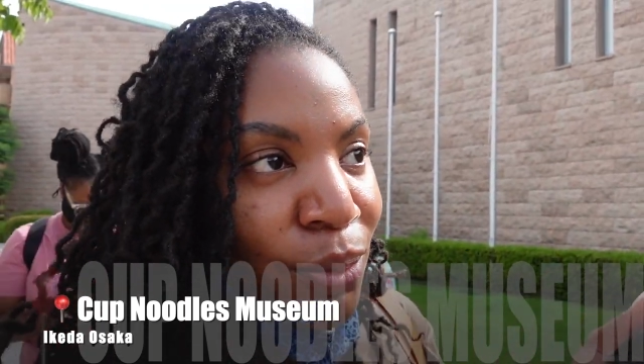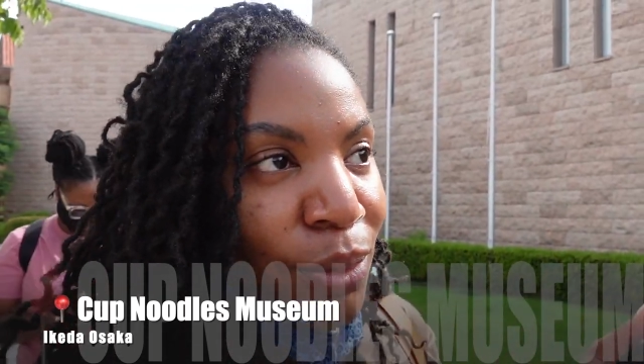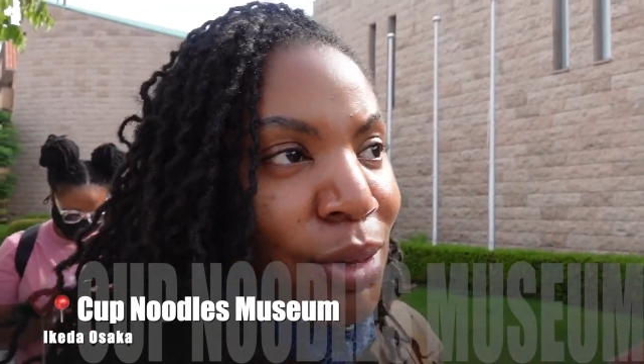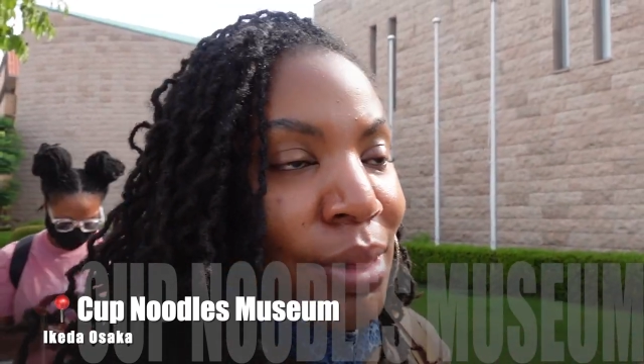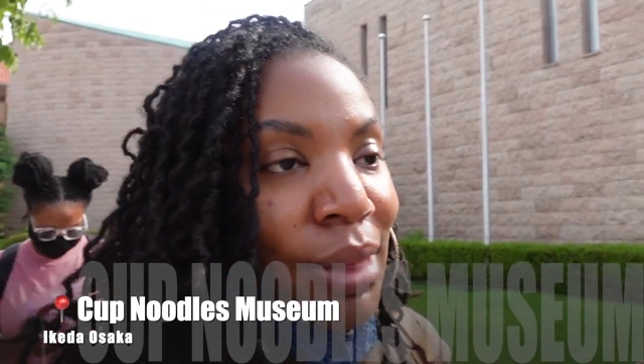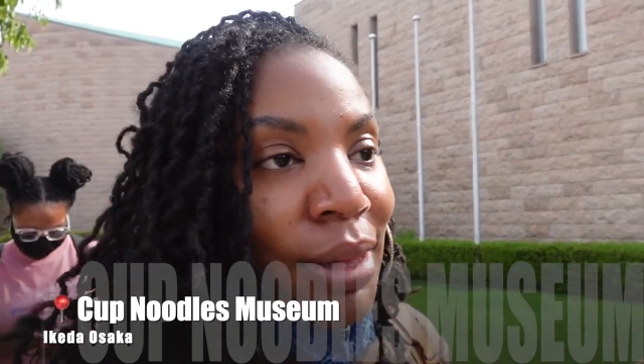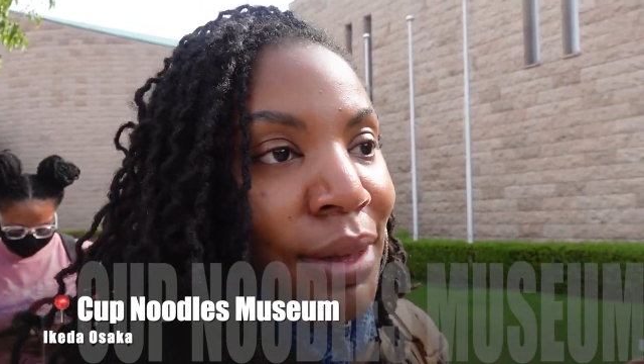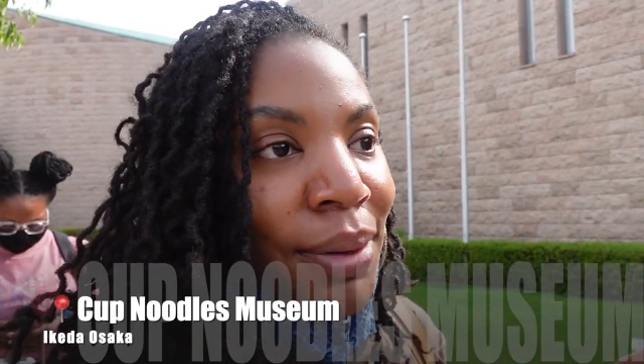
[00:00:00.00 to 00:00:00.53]

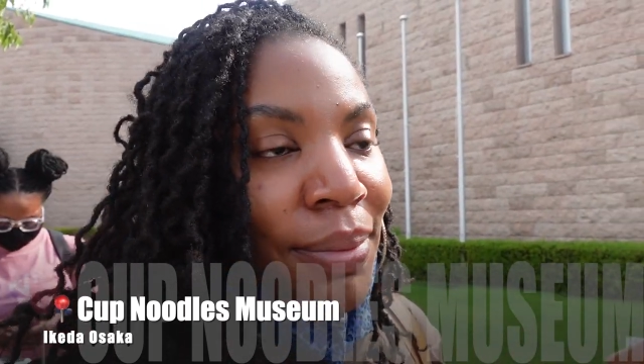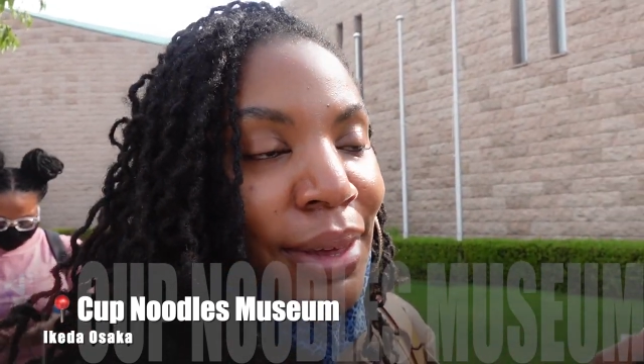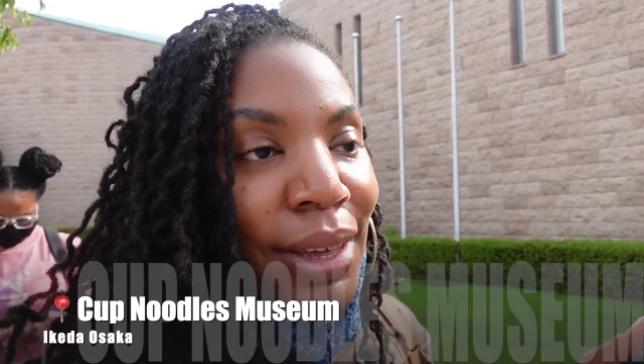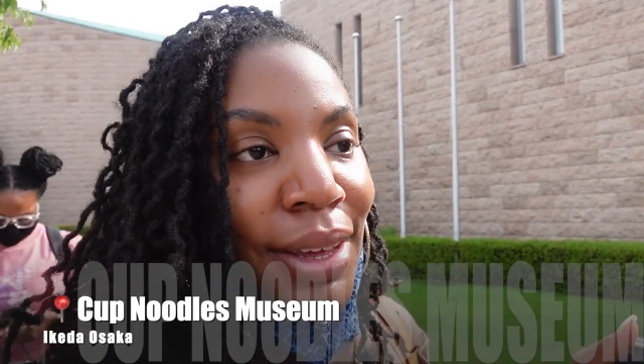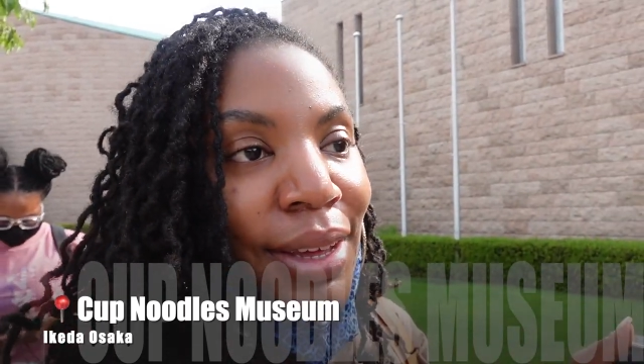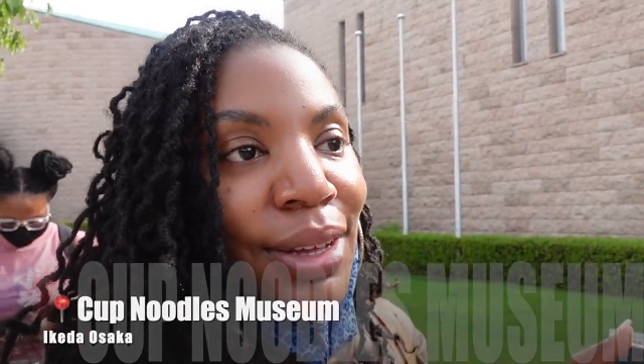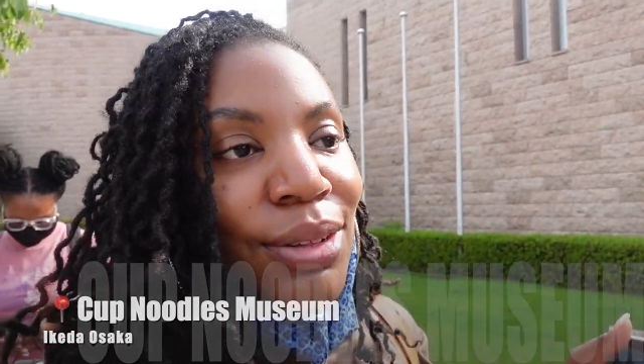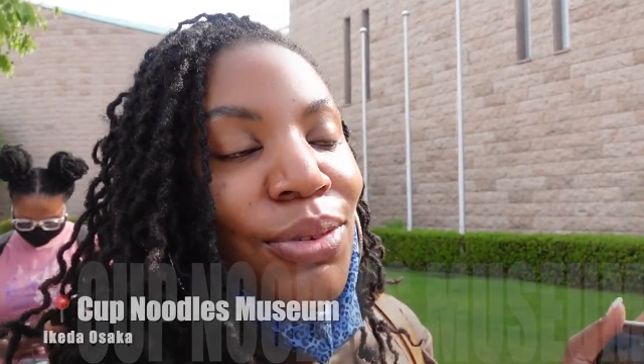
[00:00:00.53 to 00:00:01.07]
Museum
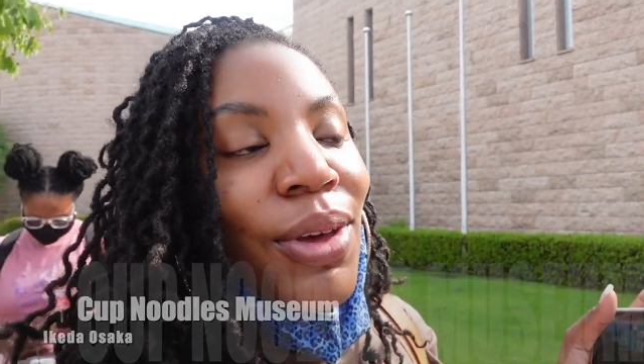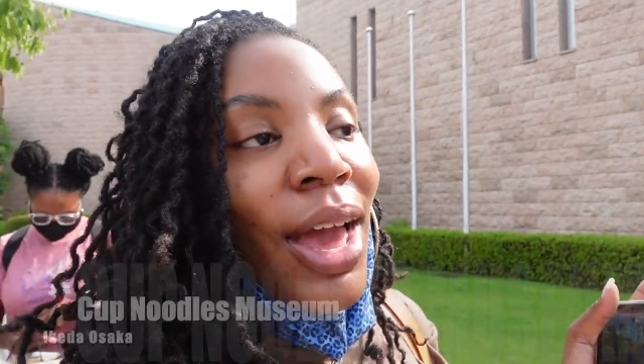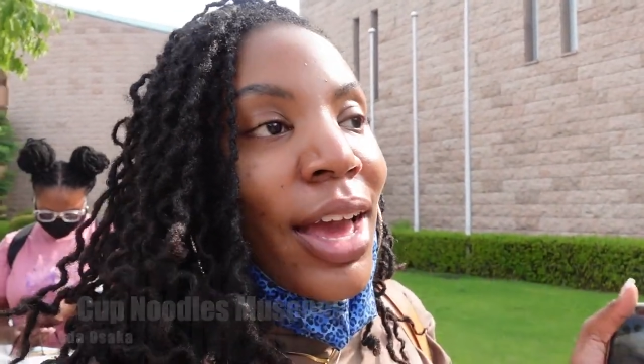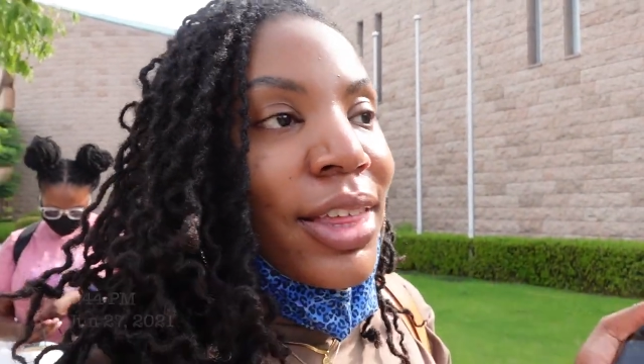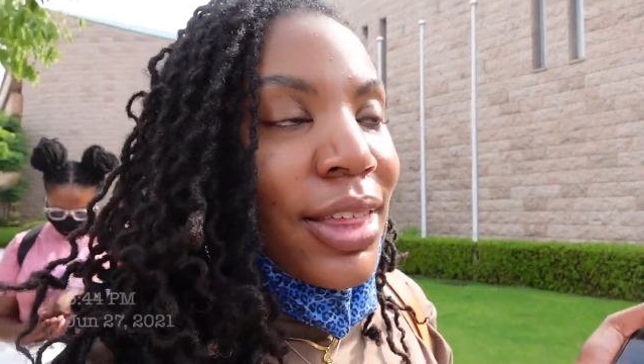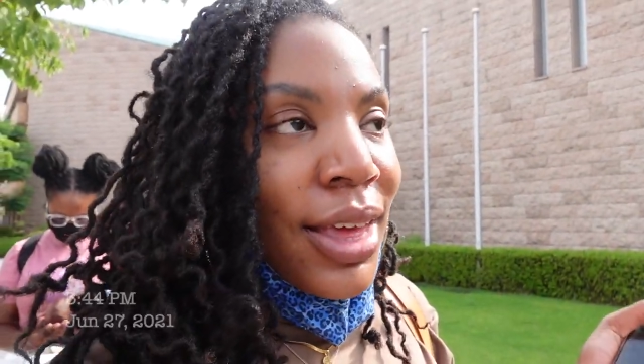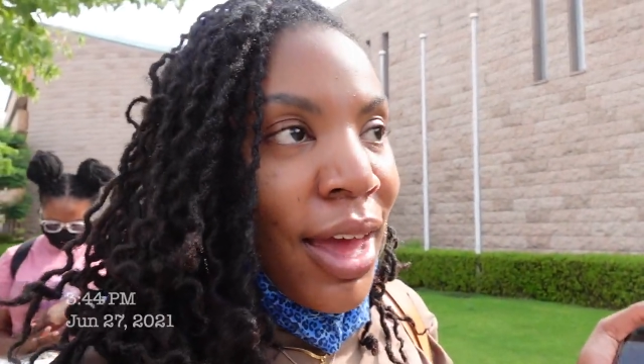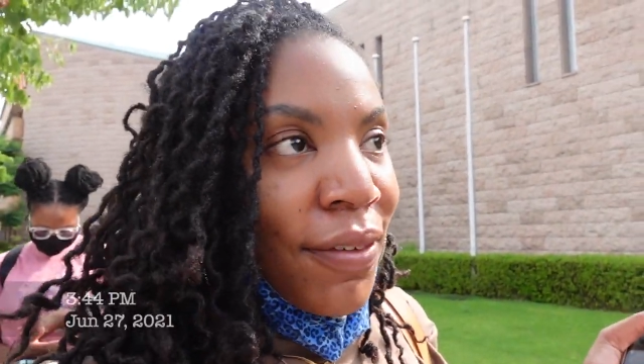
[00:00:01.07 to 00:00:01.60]
is you
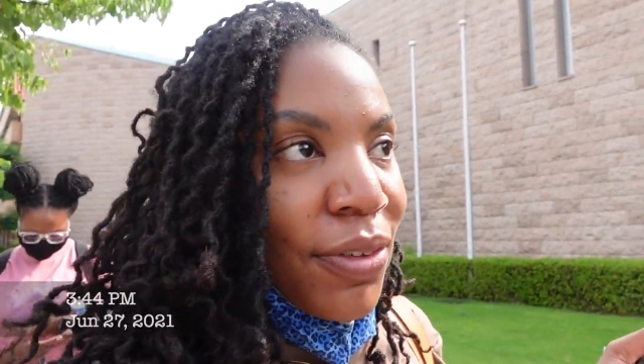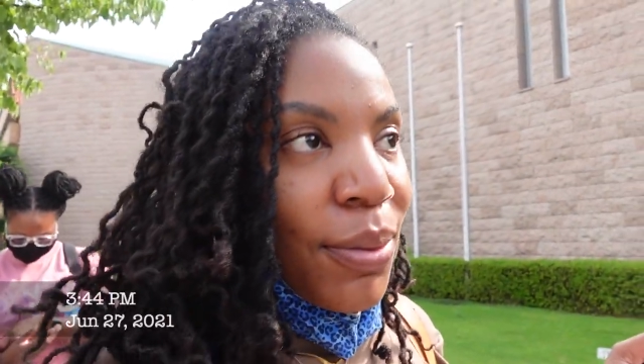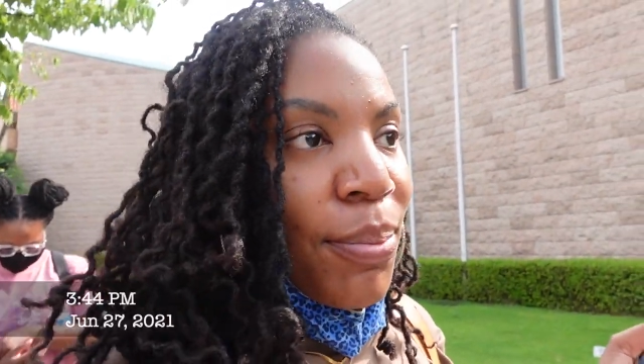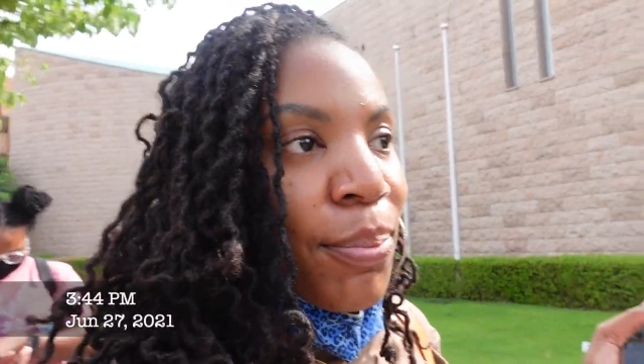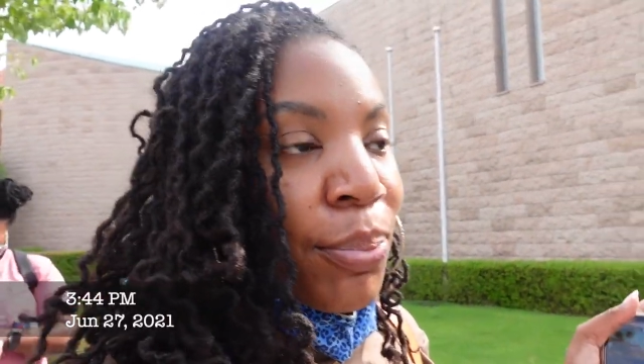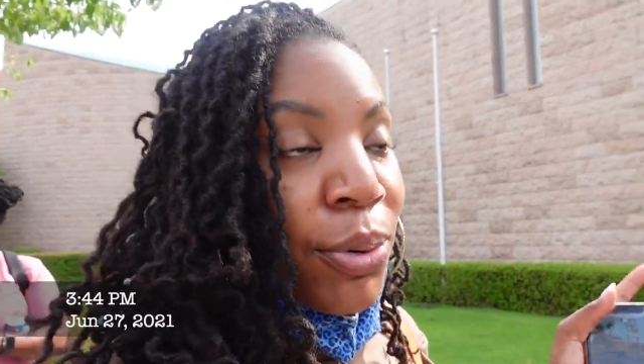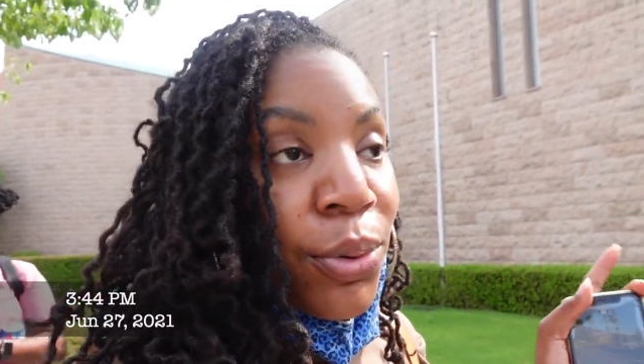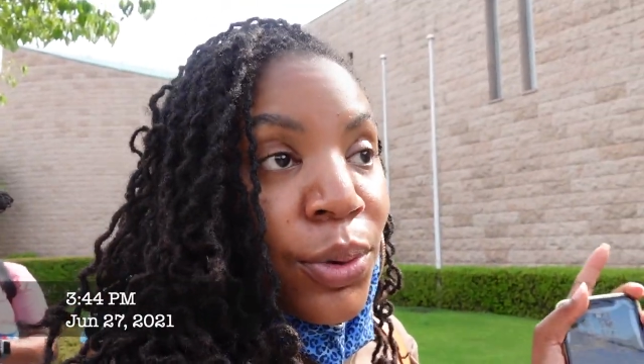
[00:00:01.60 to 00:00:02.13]
actually have to
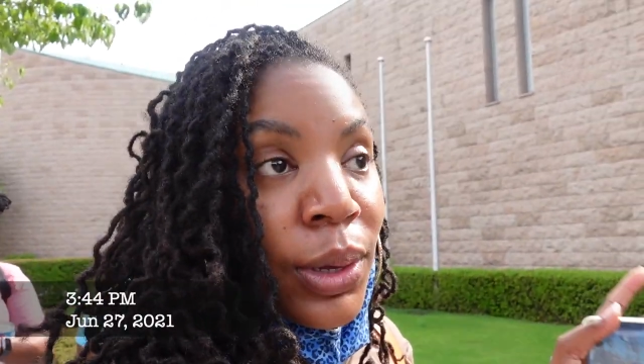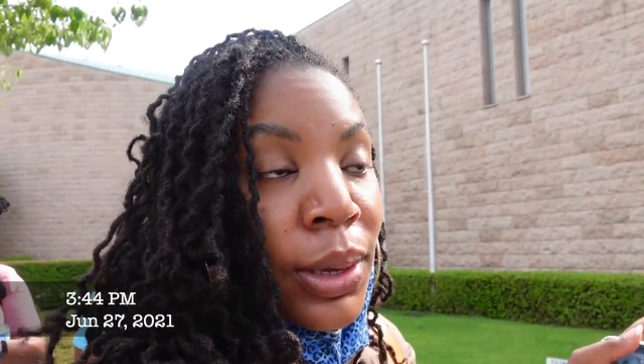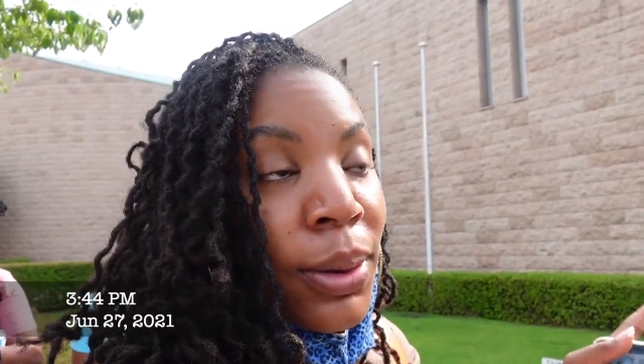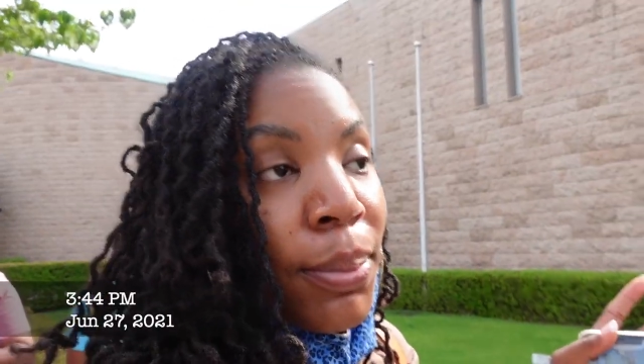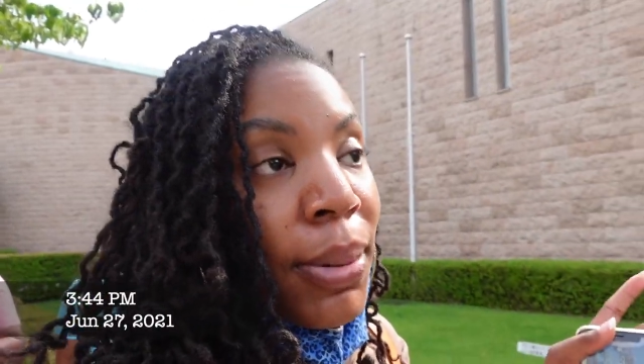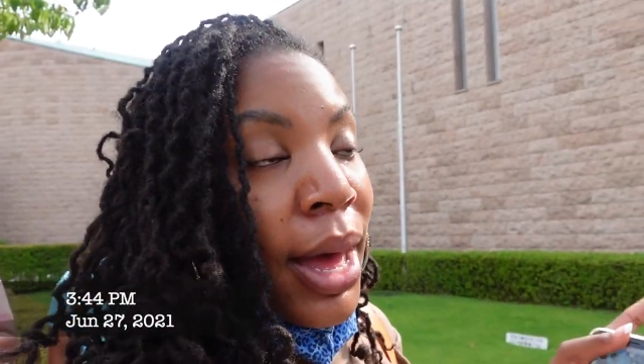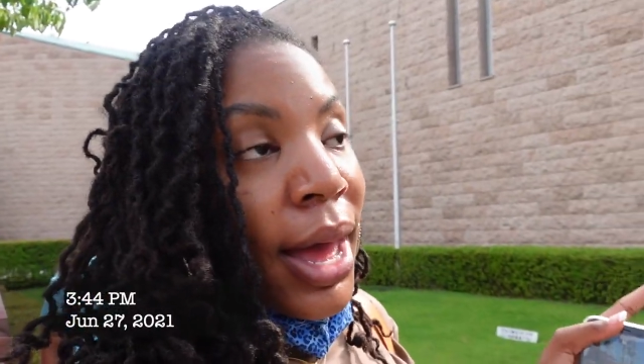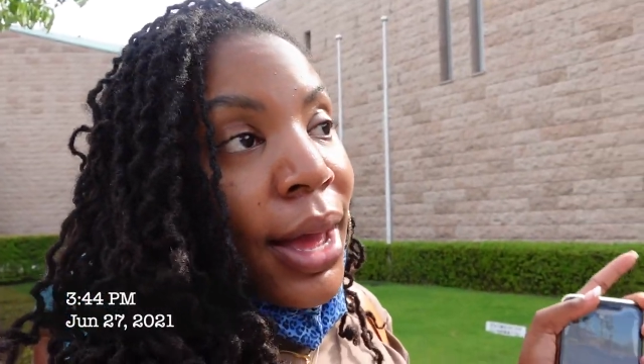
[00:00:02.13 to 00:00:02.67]

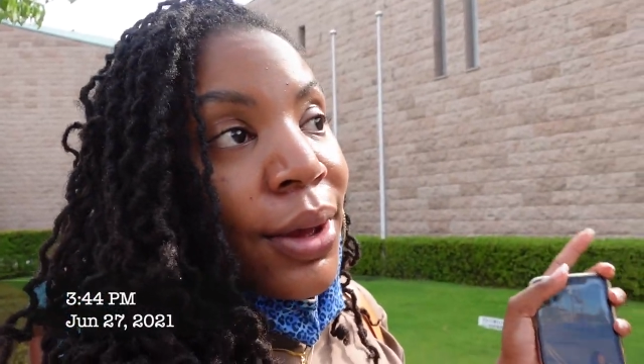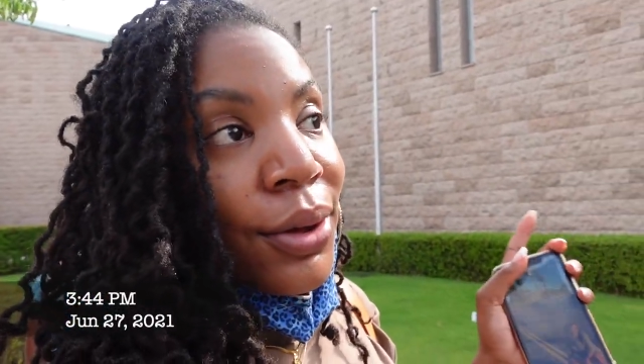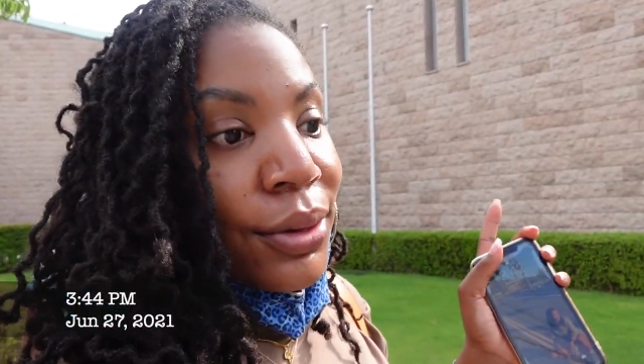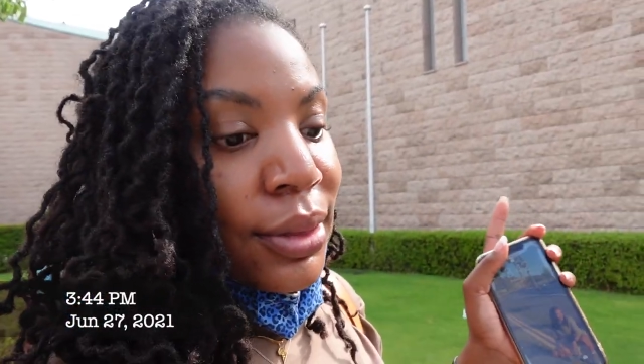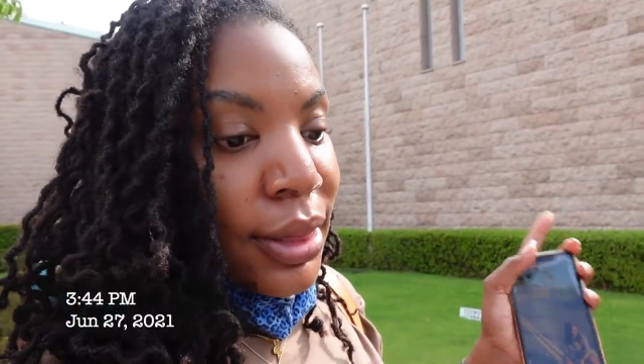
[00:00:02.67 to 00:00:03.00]
pre-buy your